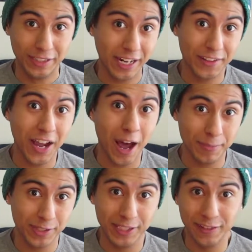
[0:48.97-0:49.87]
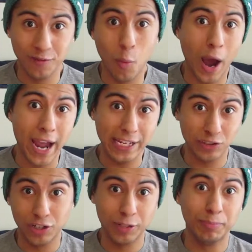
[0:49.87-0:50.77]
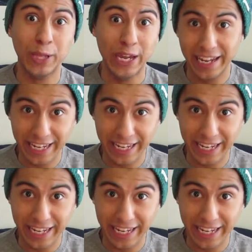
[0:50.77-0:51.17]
It's kind of the opposite of why I started to play.